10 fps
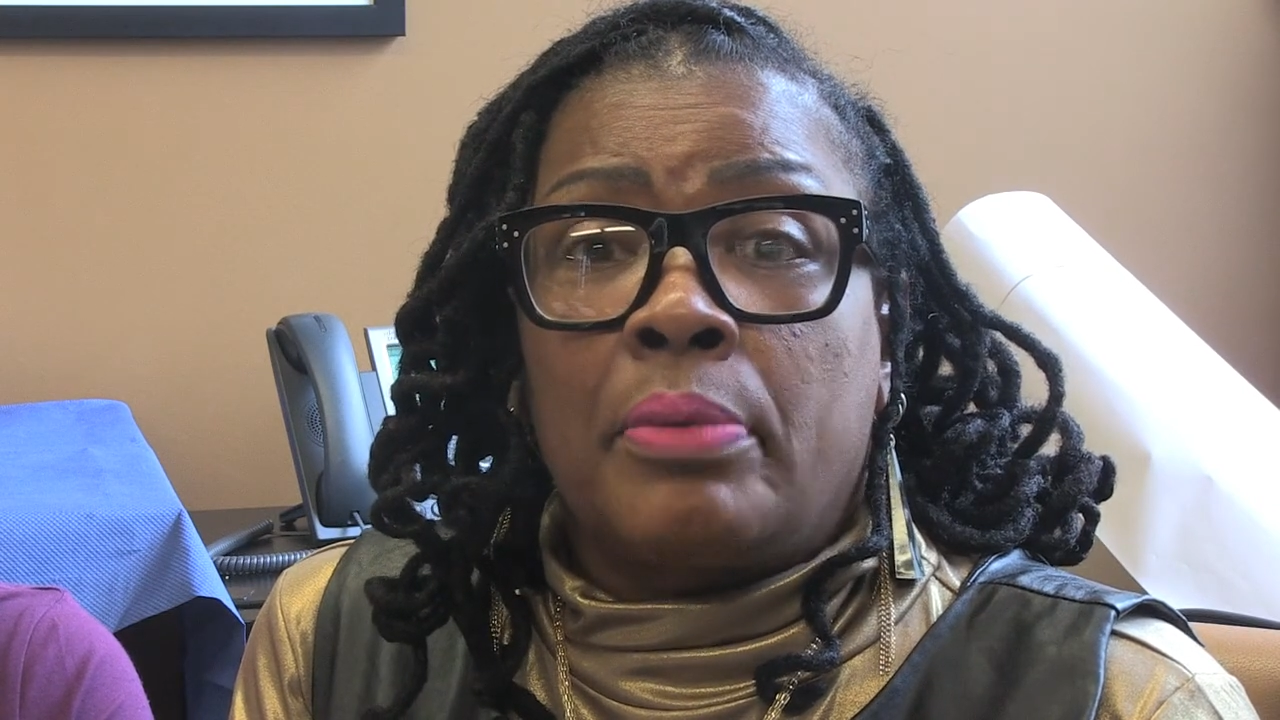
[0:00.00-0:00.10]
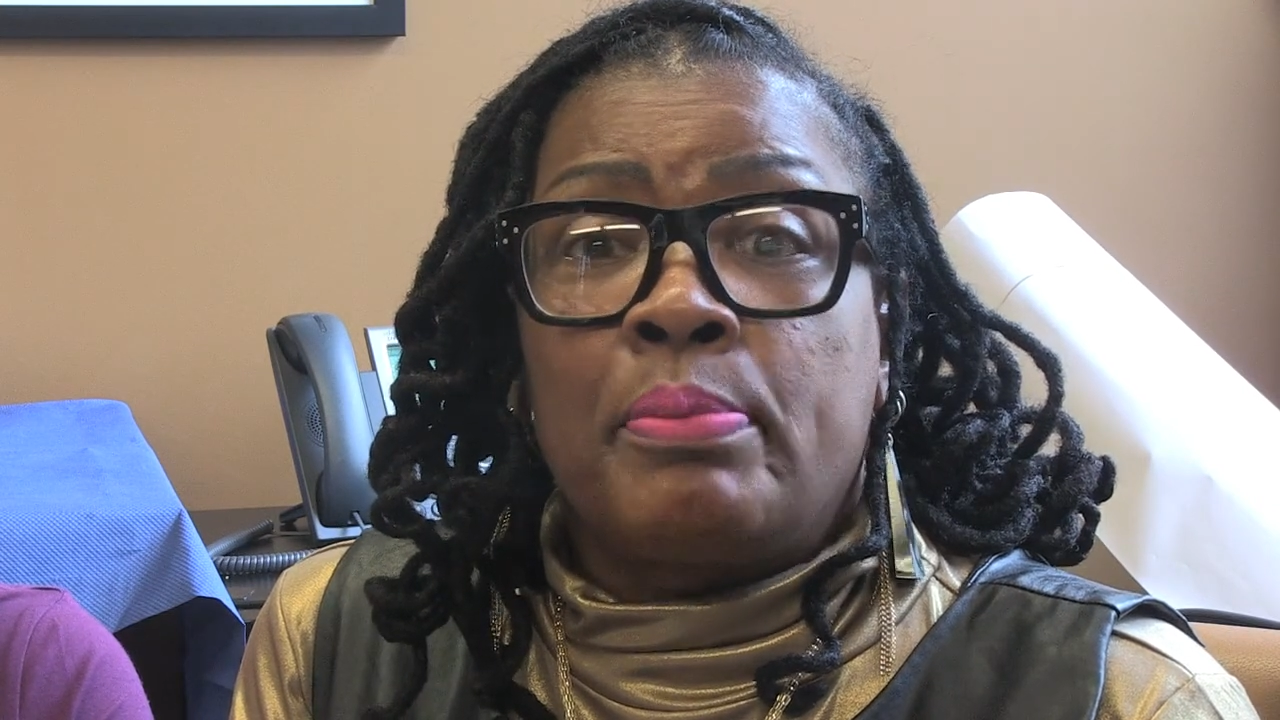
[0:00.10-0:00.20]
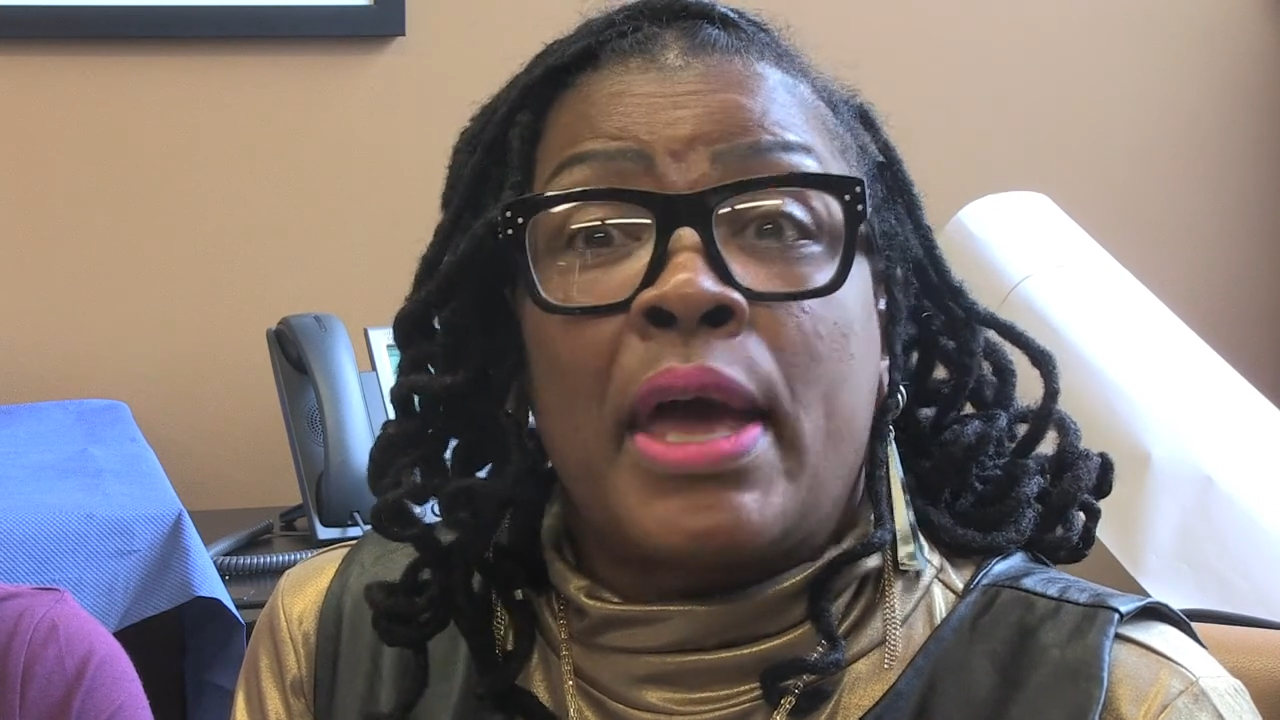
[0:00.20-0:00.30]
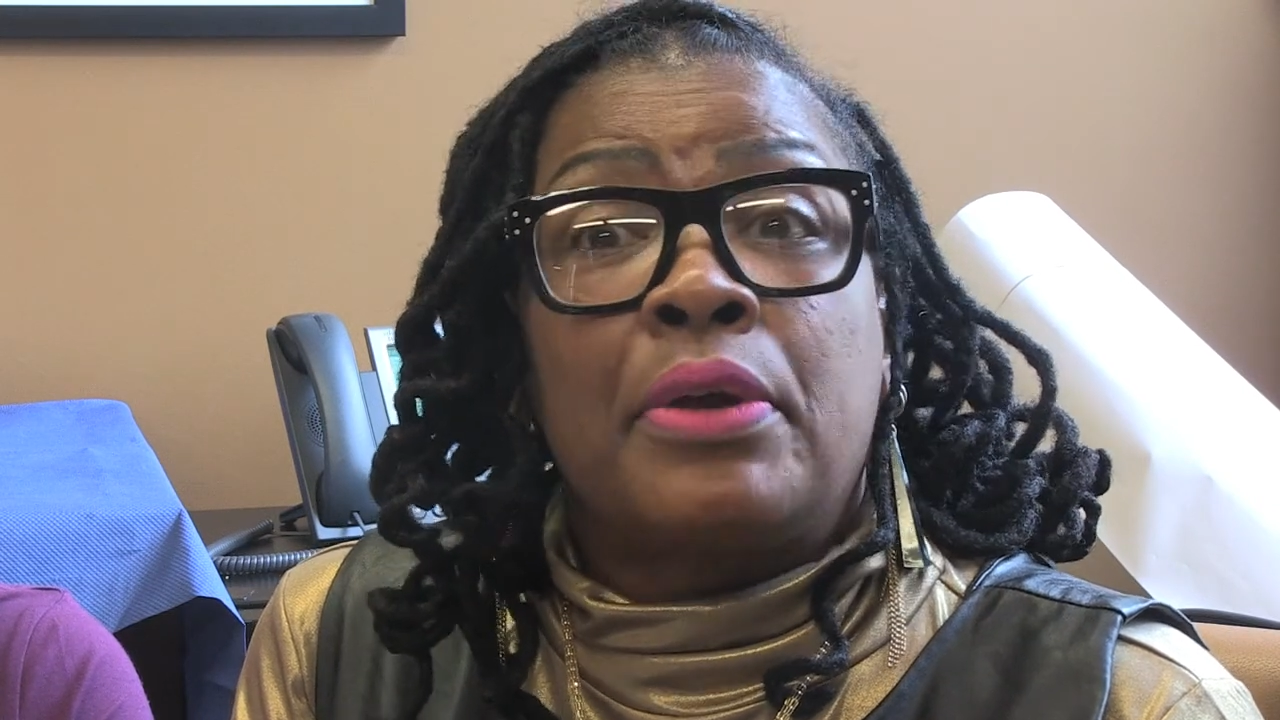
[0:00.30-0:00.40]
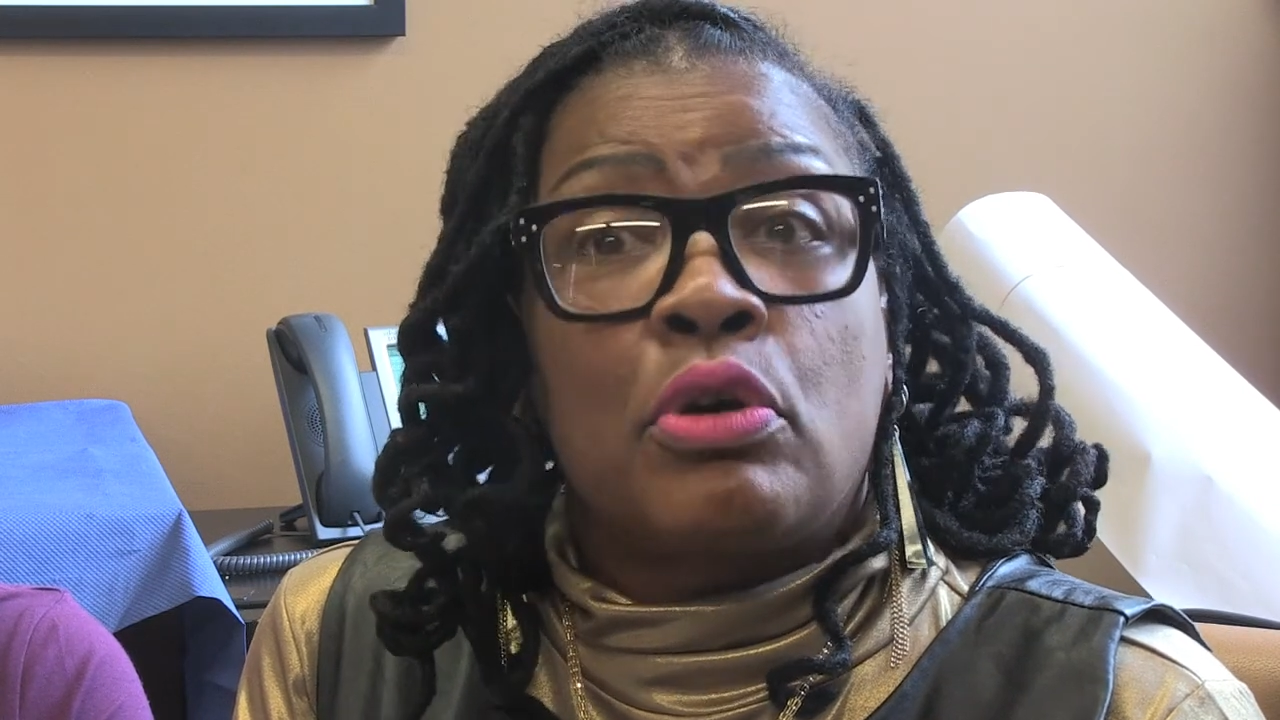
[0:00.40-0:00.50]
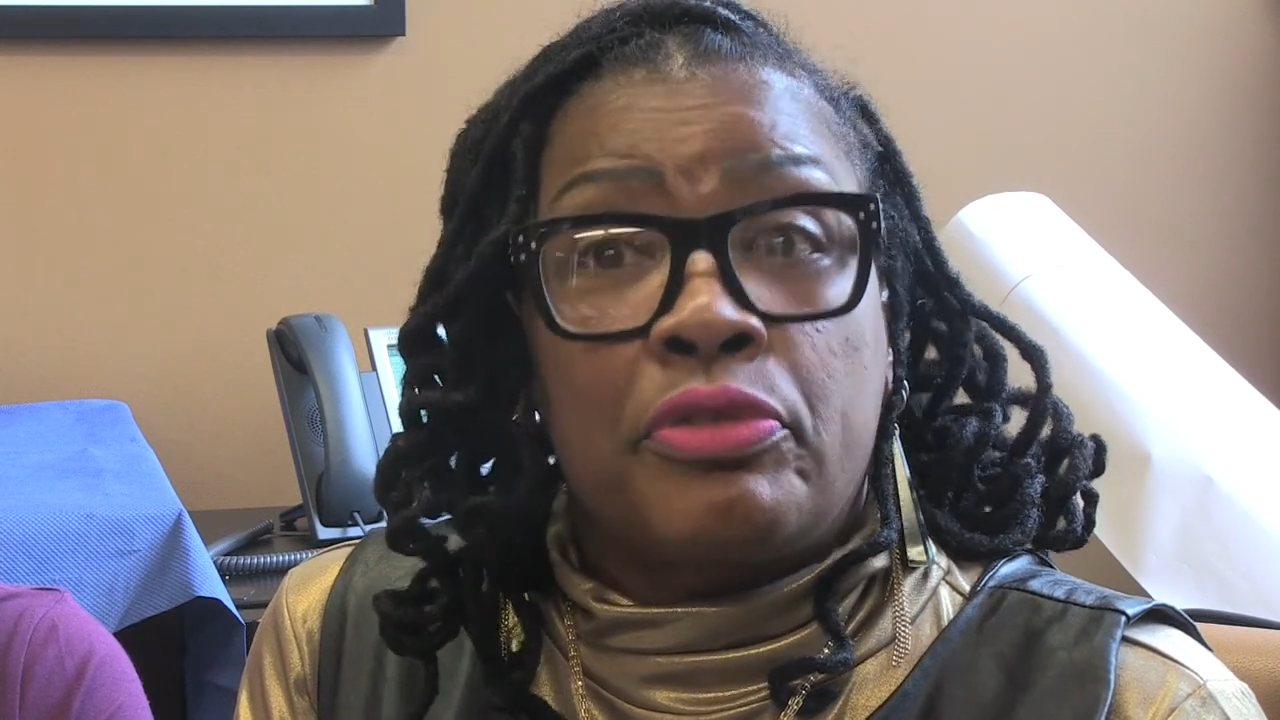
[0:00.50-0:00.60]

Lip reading: medical